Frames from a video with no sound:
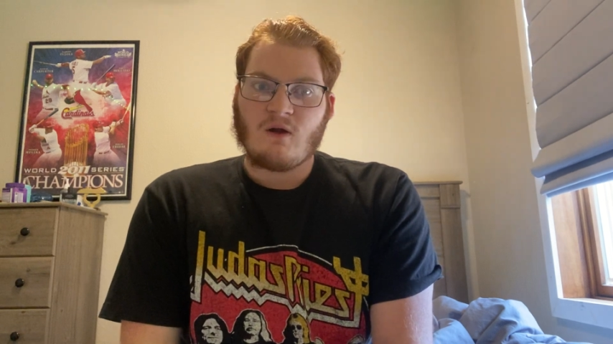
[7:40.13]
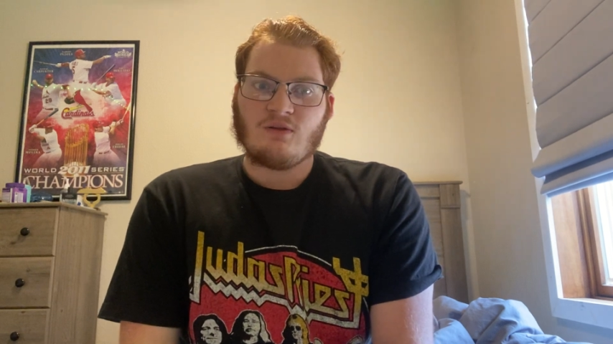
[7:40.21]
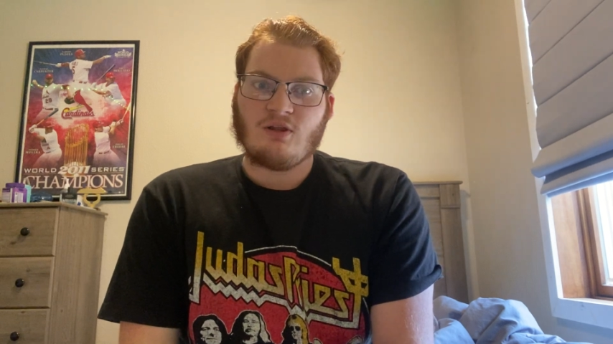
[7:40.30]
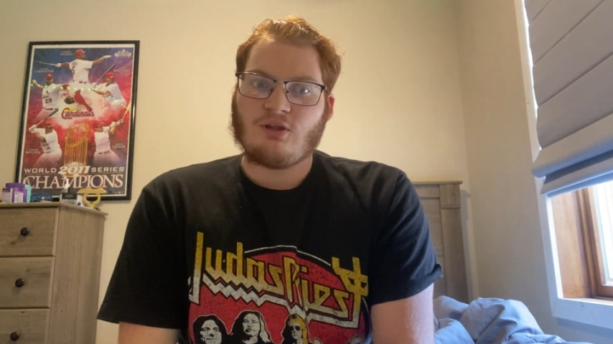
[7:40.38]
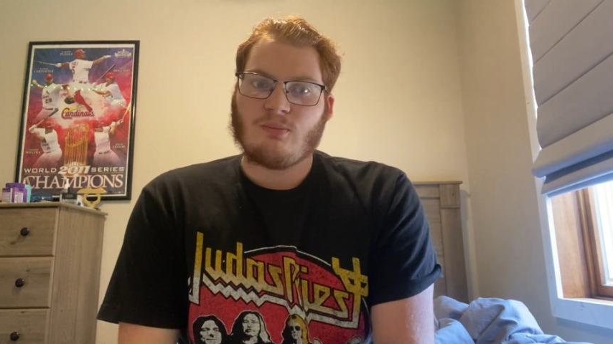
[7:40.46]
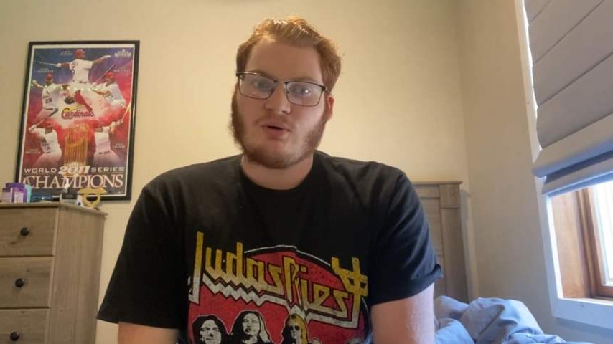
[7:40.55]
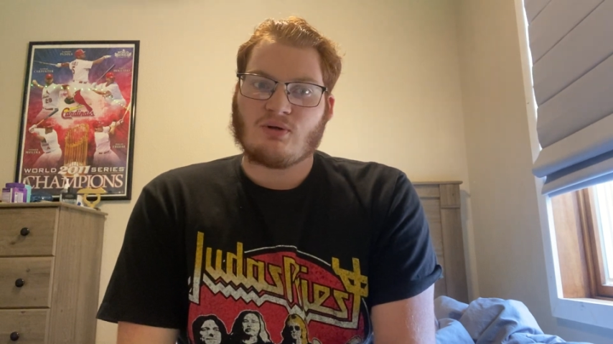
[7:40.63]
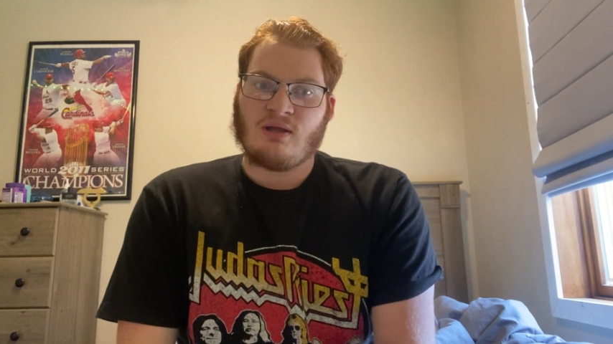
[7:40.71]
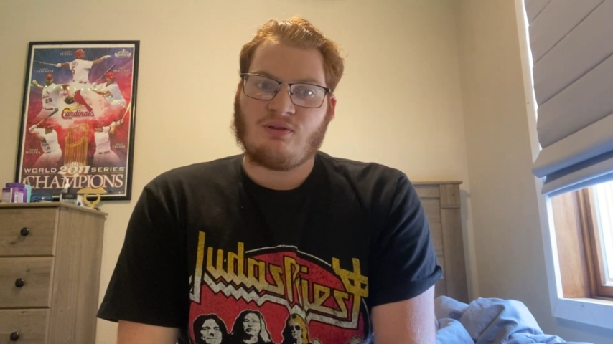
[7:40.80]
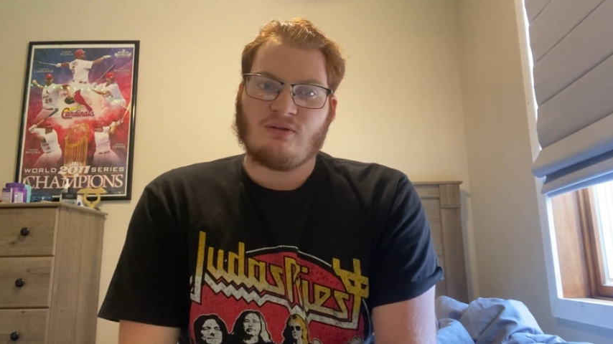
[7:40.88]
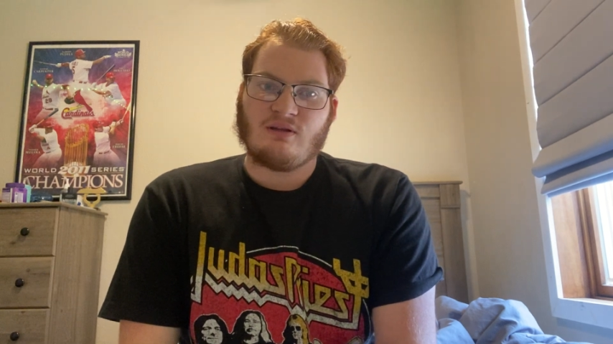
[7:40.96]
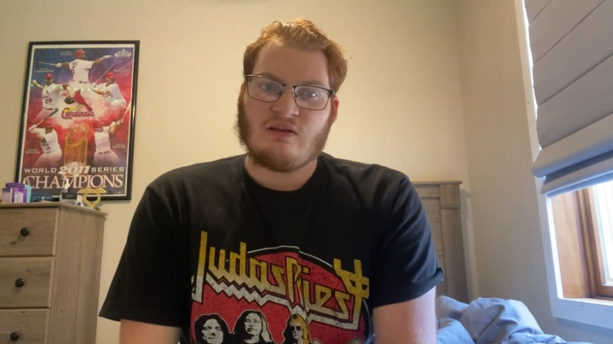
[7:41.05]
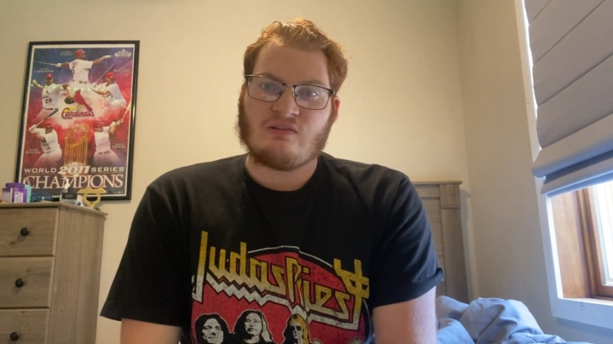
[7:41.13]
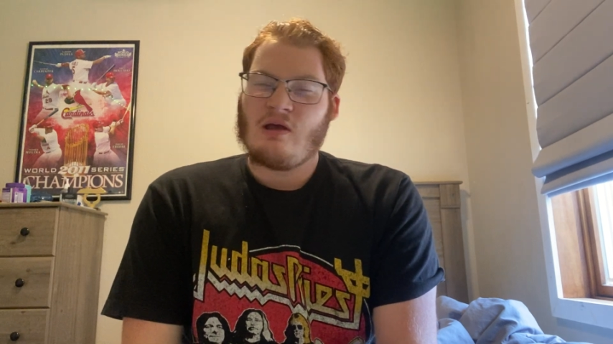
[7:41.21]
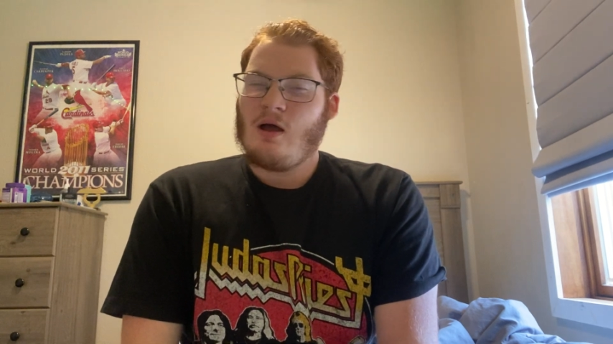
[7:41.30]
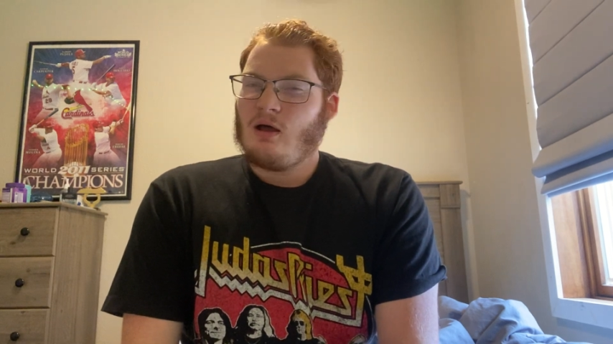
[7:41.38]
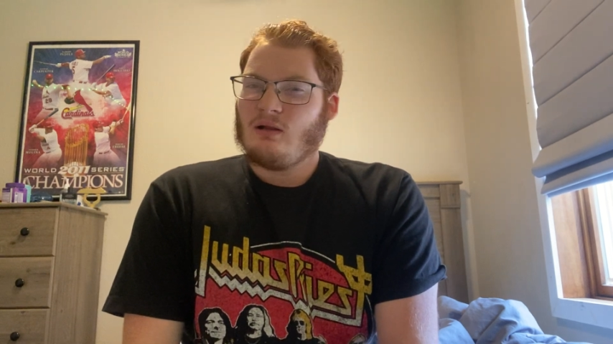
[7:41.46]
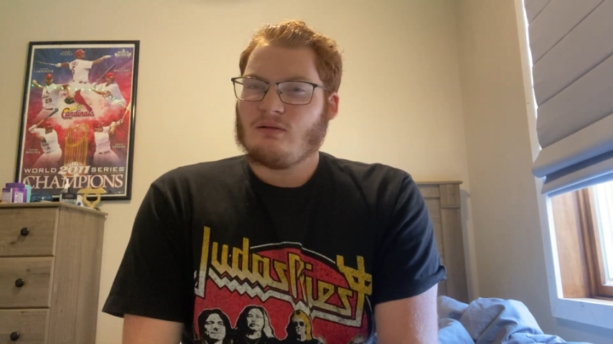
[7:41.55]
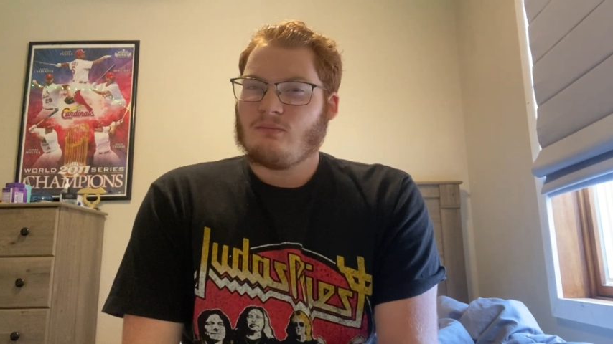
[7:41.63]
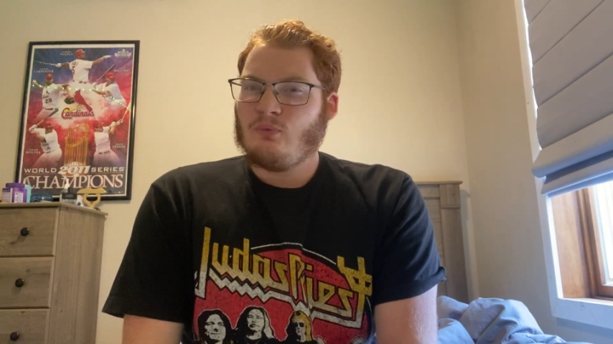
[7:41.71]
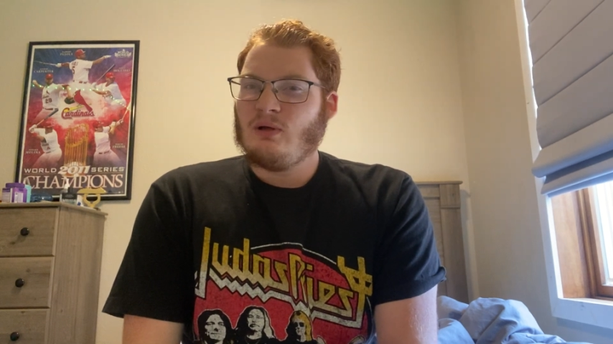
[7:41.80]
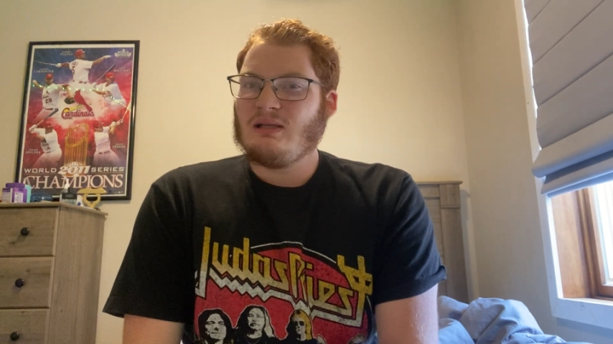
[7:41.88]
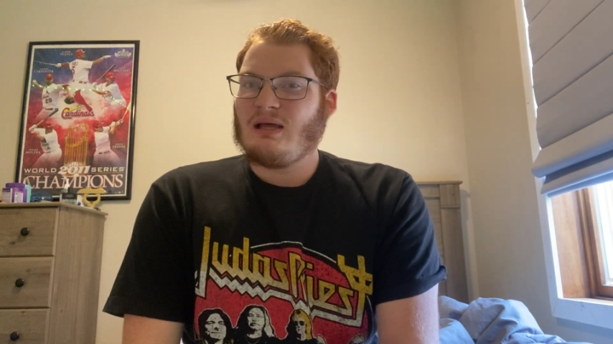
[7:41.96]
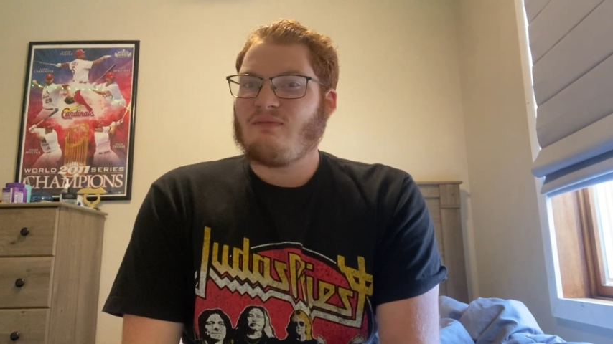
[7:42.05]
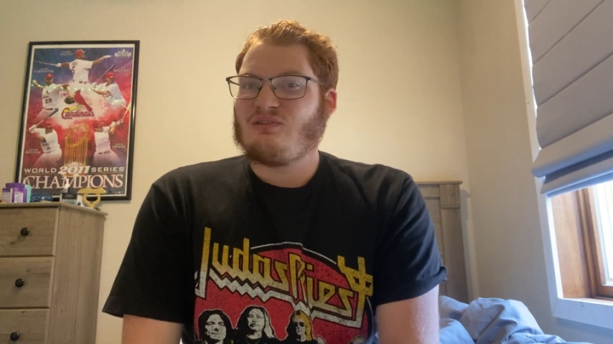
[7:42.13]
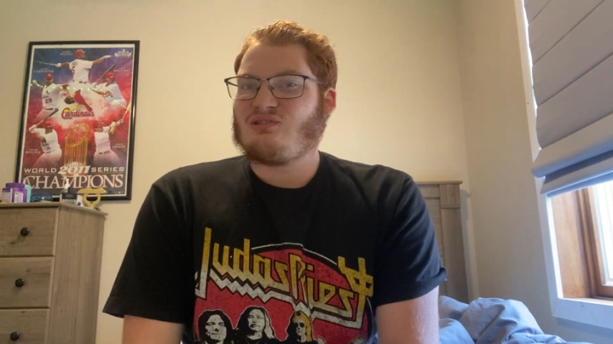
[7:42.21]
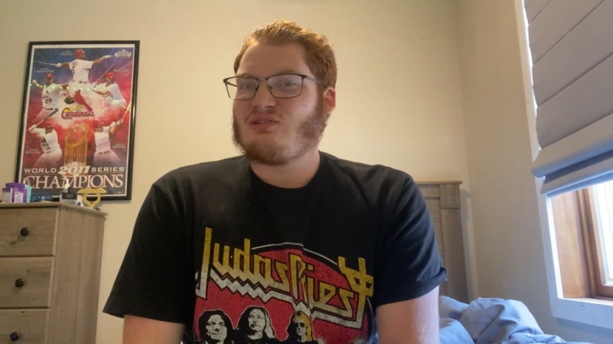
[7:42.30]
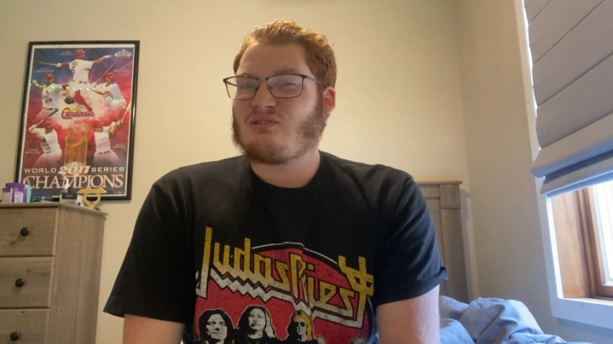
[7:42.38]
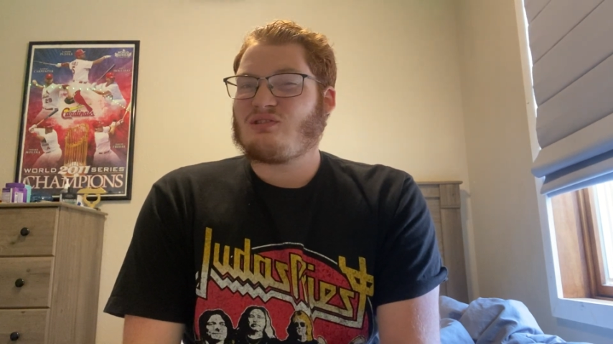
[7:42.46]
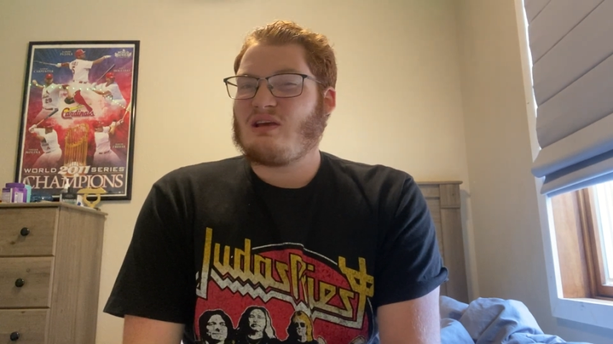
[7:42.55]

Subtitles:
Nothing more, nothing less. Will Levis looks